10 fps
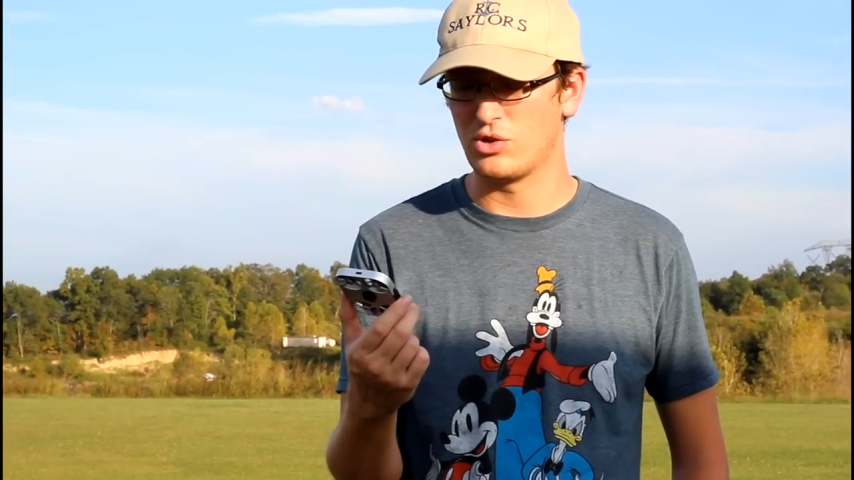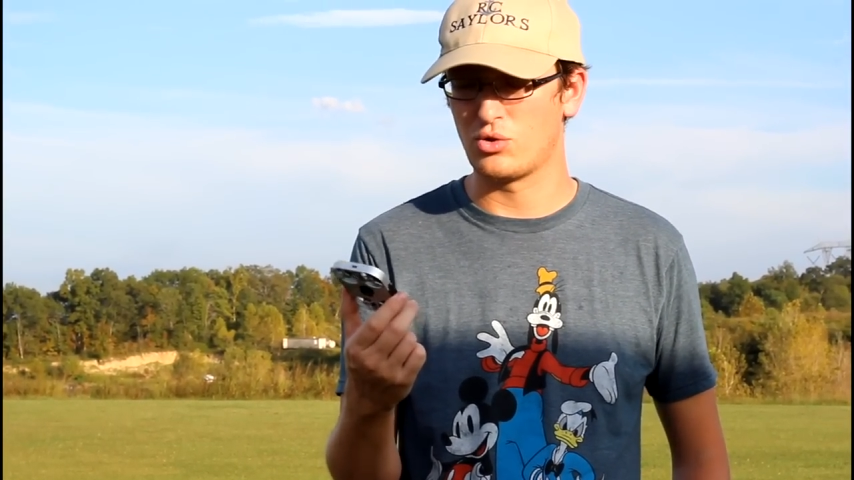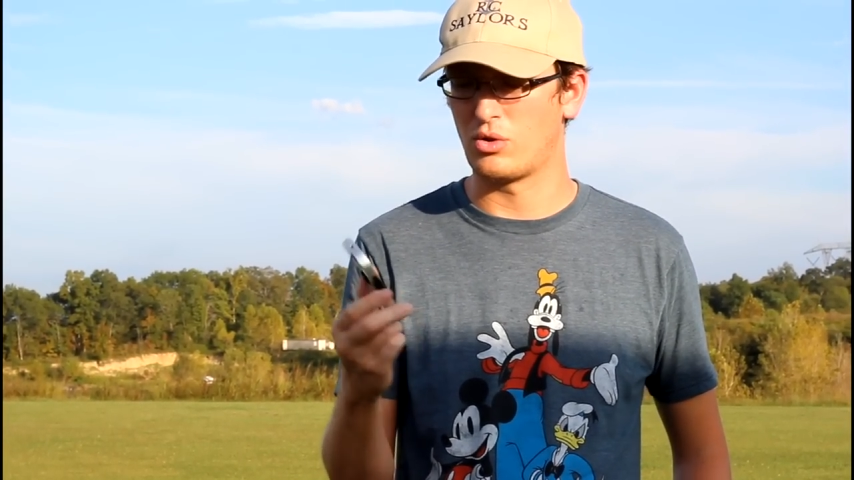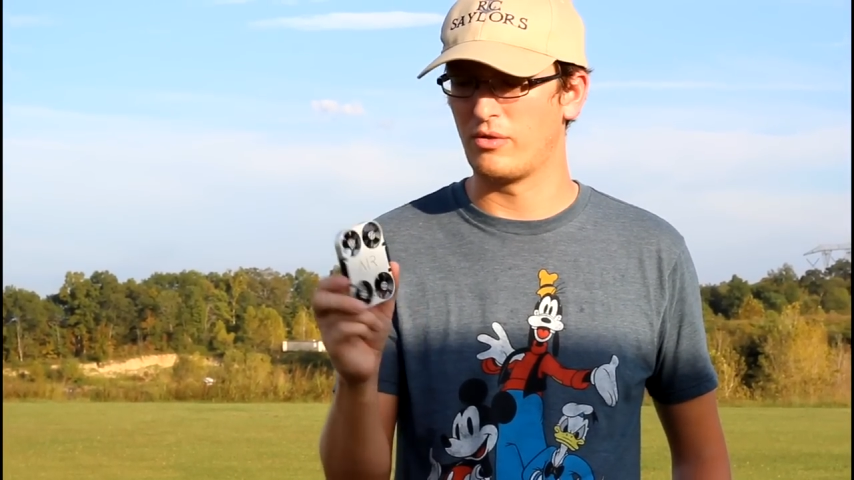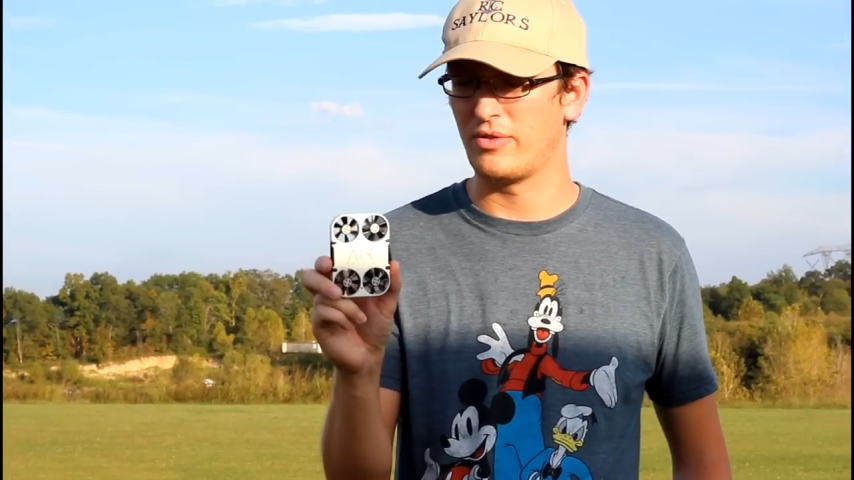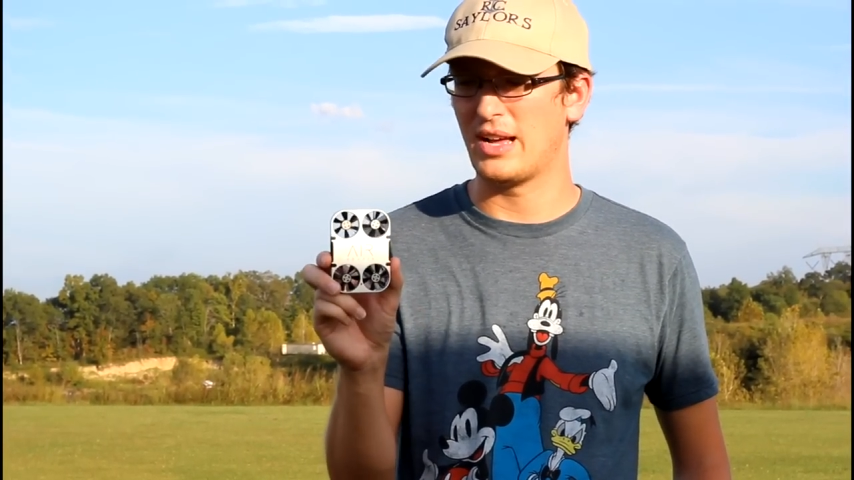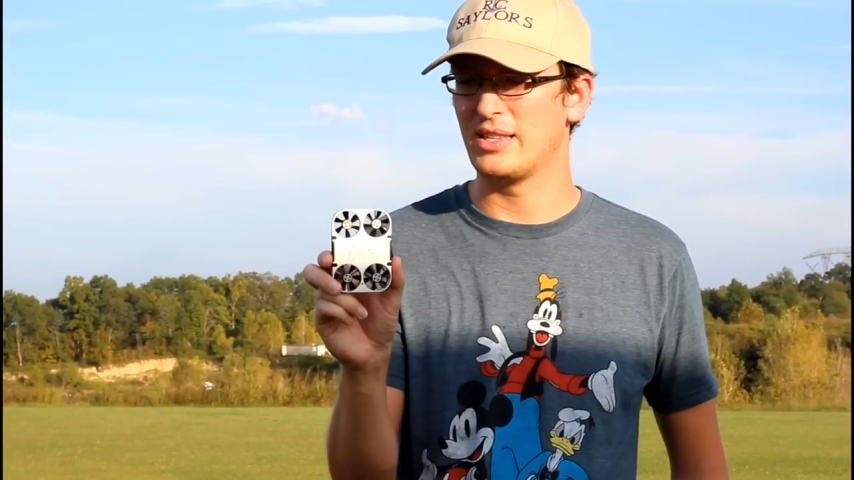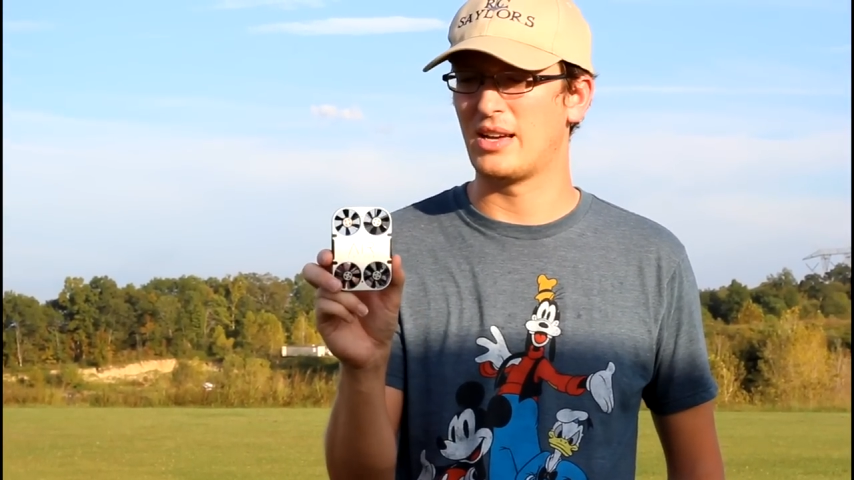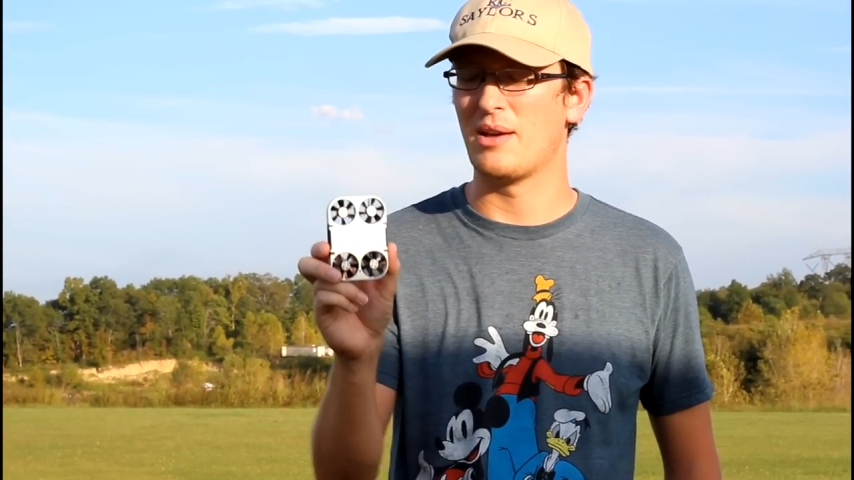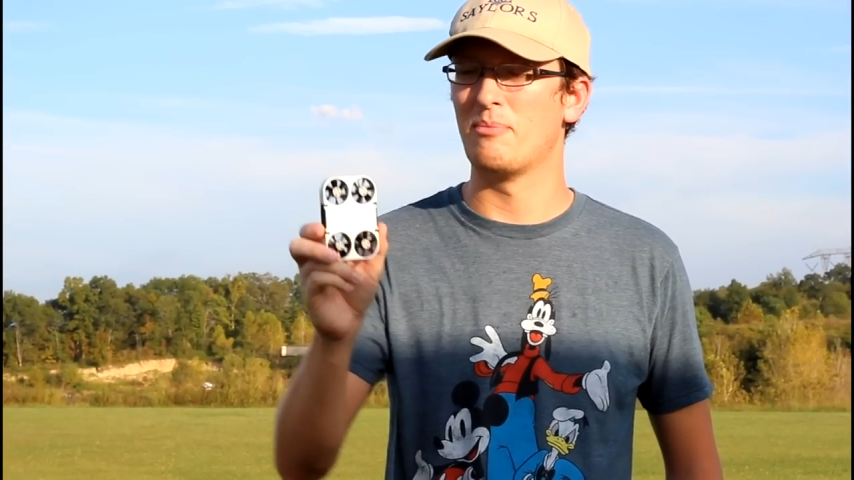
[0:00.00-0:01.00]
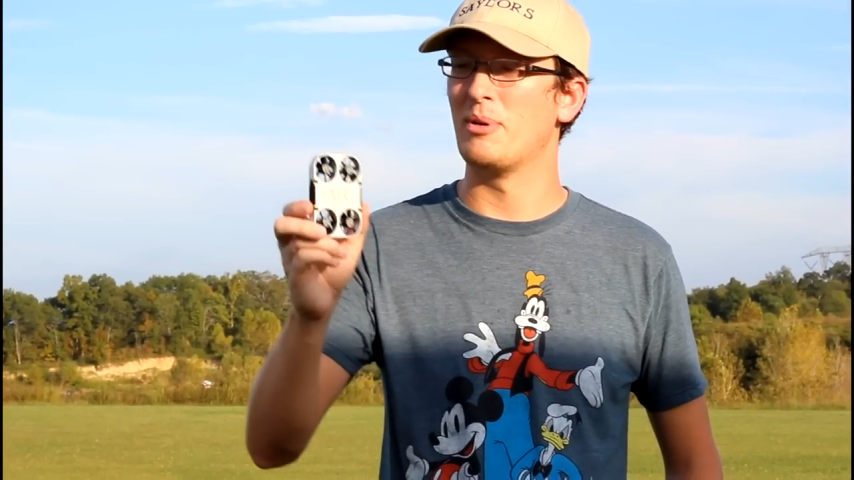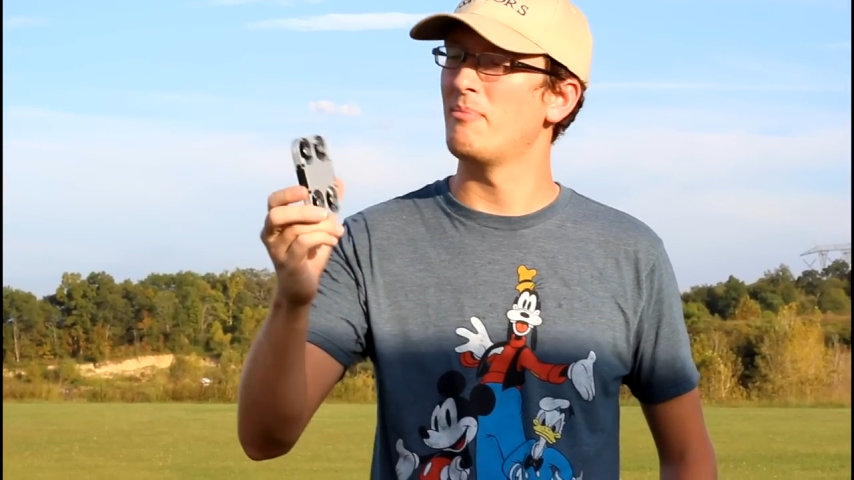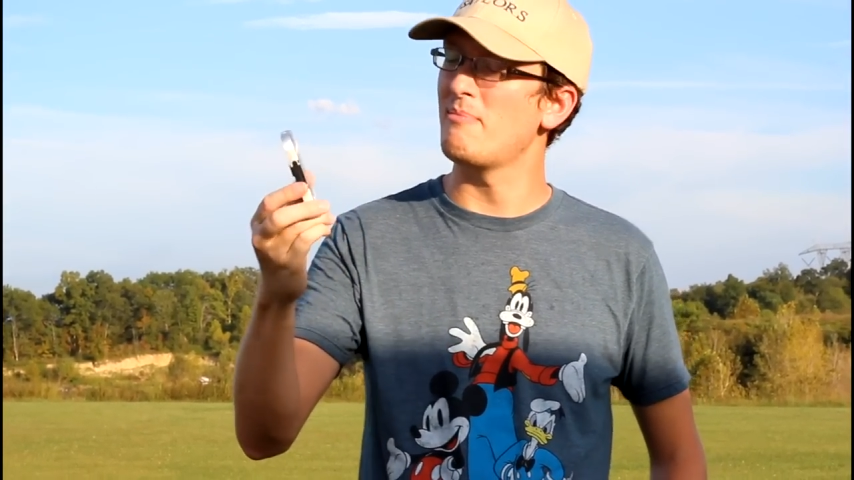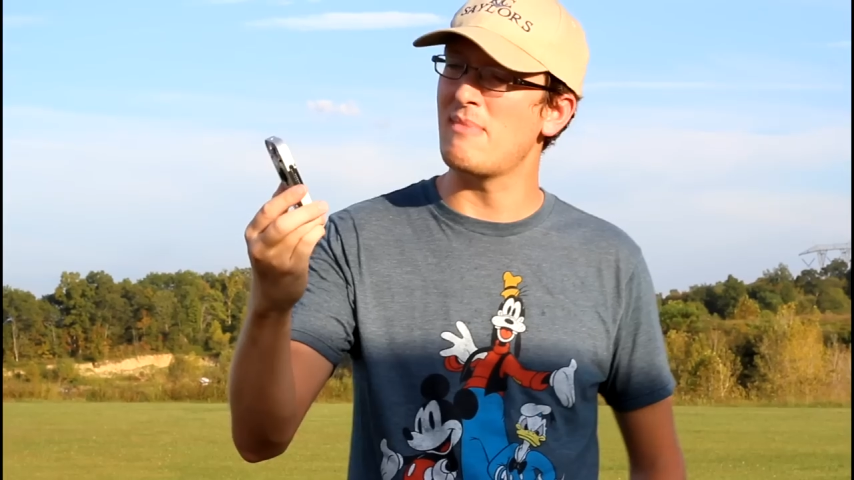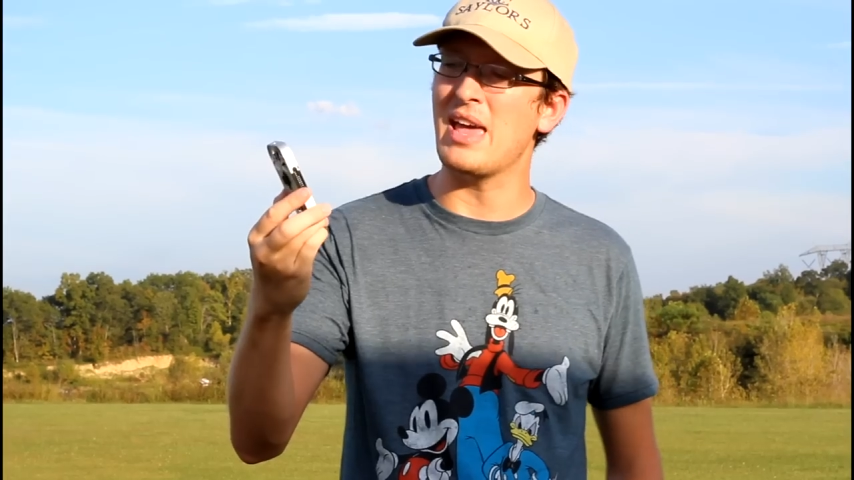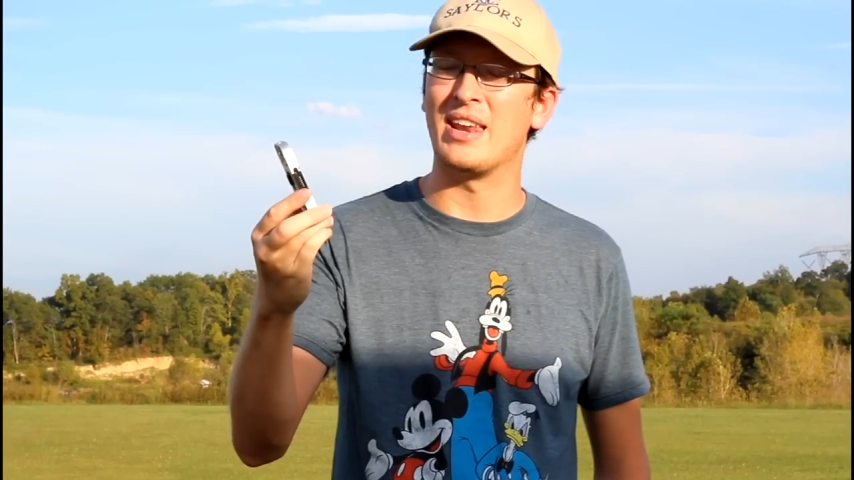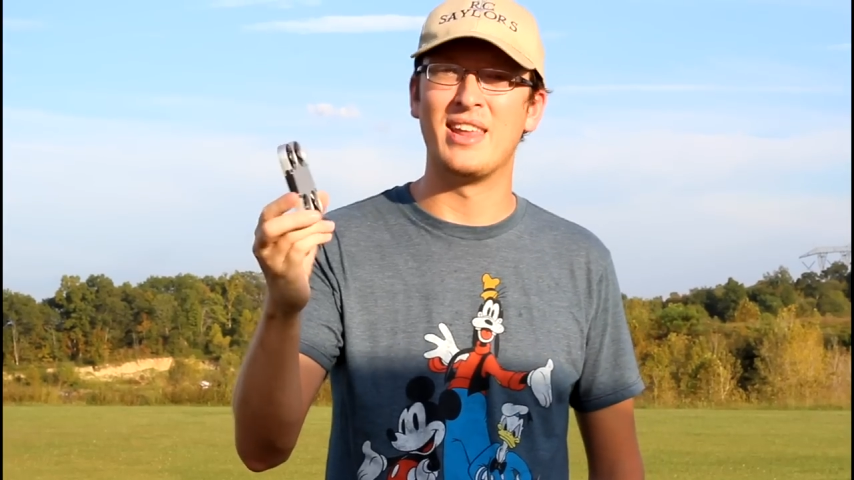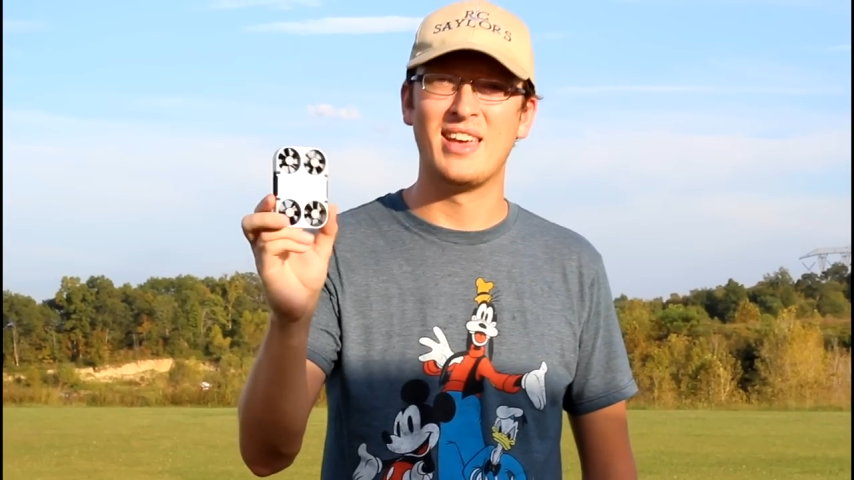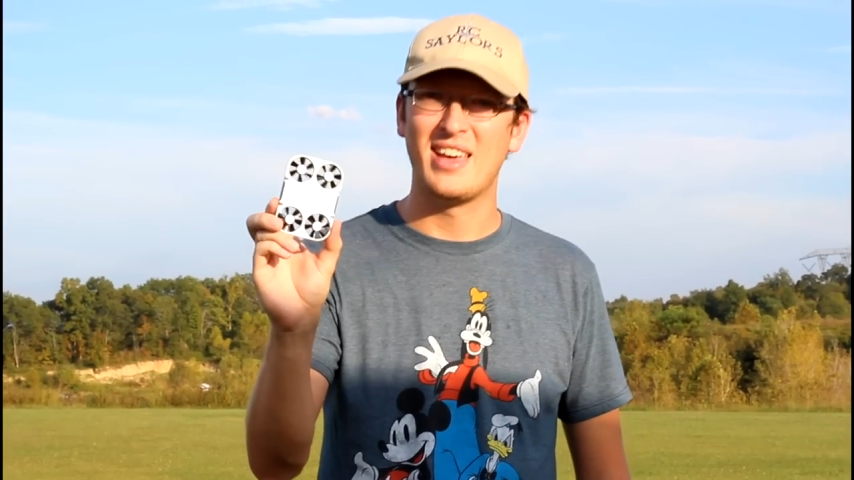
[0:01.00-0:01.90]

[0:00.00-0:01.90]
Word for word: short flight time, but man,